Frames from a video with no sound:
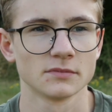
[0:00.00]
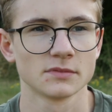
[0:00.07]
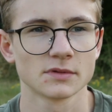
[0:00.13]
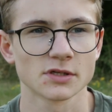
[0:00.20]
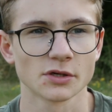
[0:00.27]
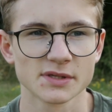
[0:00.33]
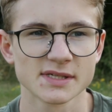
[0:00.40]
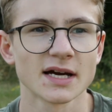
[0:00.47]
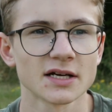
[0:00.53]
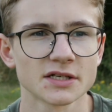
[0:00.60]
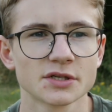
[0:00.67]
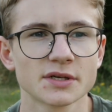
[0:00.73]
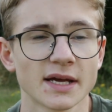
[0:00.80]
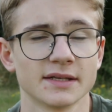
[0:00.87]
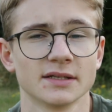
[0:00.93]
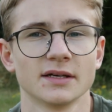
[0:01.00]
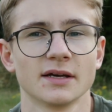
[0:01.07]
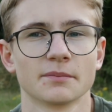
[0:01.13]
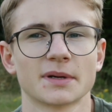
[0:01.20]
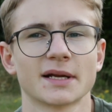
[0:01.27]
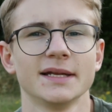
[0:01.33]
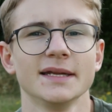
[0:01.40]
So it's hard to get a
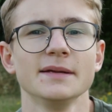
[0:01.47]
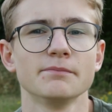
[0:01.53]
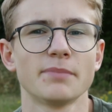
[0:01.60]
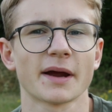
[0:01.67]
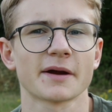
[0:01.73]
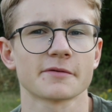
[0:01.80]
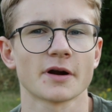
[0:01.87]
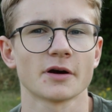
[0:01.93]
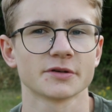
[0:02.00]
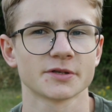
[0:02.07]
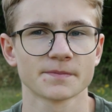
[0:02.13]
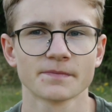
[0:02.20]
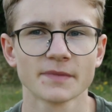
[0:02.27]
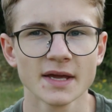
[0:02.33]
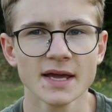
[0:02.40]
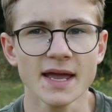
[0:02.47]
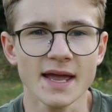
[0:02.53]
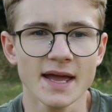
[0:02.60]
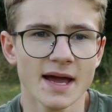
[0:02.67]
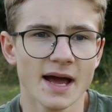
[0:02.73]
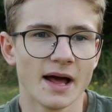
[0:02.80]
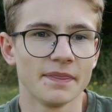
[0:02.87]
clean background.
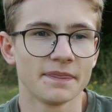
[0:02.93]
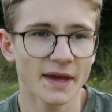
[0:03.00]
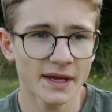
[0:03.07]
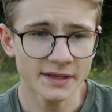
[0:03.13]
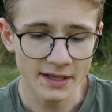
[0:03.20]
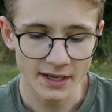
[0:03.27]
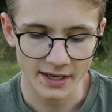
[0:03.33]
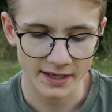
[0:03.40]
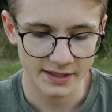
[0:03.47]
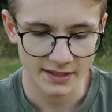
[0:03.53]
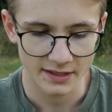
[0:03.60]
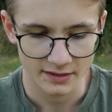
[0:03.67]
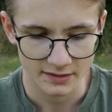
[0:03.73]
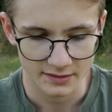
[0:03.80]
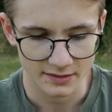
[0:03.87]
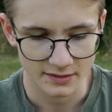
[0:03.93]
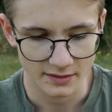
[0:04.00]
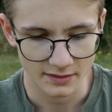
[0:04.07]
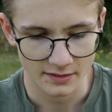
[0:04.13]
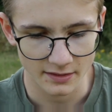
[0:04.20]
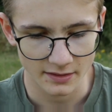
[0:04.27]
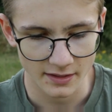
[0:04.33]
And then I
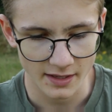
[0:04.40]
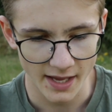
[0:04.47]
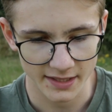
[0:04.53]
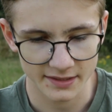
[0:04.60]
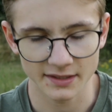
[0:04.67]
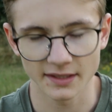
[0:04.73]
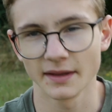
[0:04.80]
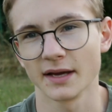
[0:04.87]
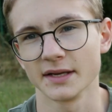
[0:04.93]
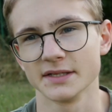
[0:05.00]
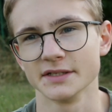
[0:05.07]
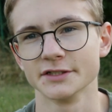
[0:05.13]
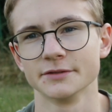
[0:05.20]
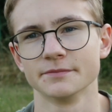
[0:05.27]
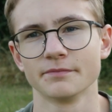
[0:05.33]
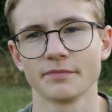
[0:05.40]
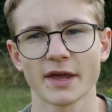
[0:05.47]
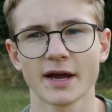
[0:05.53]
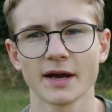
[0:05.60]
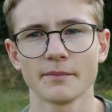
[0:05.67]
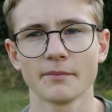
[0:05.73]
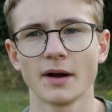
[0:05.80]
had an idea.
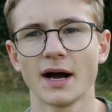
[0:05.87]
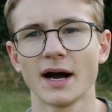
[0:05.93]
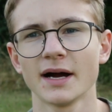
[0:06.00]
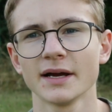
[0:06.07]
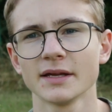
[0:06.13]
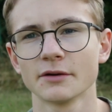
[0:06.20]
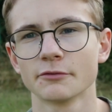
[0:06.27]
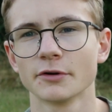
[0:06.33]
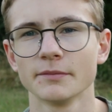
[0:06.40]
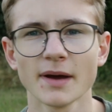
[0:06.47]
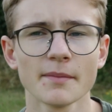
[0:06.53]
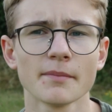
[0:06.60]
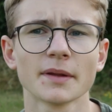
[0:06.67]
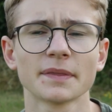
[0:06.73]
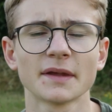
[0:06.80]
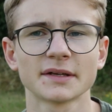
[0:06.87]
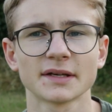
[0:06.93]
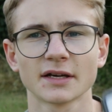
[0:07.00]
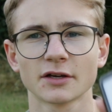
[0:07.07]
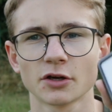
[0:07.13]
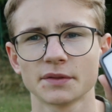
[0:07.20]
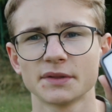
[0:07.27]
I remembered that
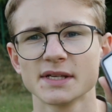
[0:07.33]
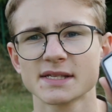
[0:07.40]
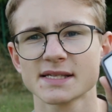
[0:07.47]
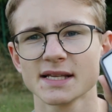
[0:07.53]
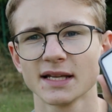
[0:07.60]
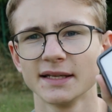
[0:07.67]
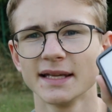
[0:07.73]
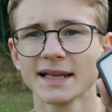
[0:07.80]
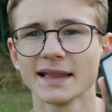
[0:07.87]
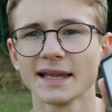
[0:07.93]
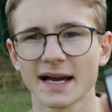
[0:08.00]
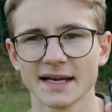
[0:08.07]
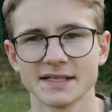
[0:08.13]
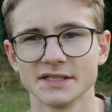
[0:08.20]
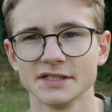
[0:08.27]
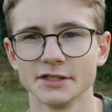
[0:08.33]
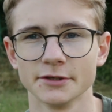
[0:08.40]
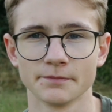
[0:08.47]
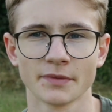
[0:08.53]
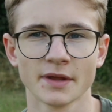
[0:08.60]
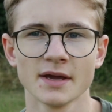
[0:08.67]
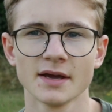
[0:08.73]
I got this little light here.
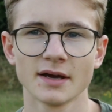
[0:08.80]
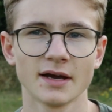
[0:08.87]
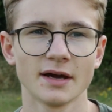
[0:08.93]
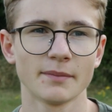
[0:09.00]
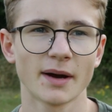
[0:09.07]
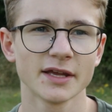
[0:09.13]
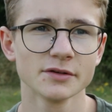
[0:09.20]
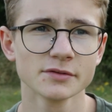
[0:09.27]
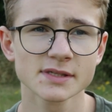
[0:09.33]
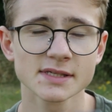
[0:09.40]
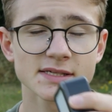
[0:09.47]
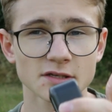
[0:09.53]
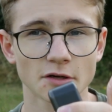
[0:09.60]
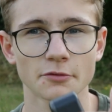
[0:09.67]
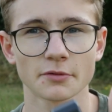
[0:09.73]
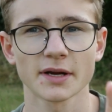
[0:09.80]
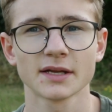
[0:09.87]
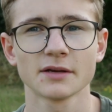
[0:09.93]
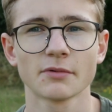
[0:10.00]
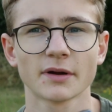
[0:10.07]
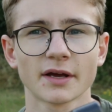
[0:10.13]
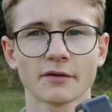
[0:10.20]
I used this
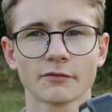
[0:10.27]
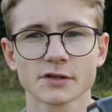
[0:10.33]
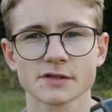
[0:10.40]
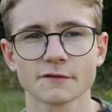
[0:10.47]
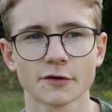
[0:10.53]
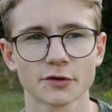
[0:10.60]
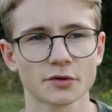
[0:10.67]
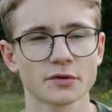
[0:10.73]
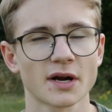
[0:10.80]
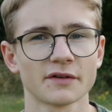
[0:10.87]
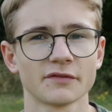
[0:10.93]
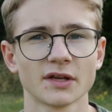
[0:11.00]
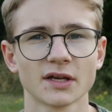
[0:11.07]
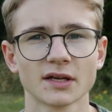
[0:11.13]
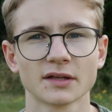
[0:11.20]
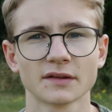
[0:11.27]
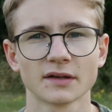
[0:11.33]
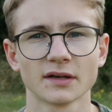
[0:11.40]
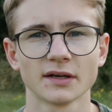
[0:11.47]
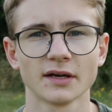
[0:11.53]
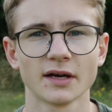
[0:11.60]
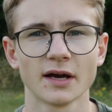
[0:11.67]
already when I was photographing
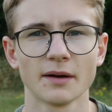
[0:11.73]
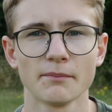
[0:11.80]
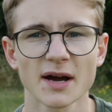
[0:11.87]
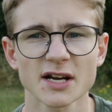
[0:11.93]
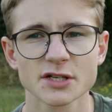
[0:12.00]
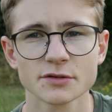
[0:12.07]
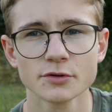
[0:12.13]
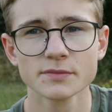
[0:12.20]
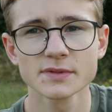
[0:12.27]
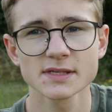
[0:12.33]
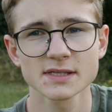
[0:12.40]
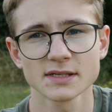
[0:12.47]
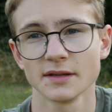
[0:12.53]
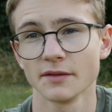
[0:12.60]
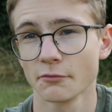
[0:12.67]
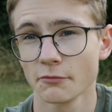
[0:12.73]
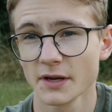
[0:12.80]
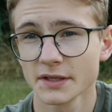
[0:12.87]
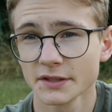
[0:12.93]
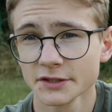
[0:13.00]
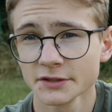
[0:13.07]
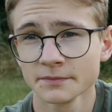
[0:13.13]
the mushrooms in the
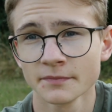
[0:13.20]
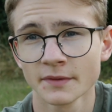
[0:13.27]
winter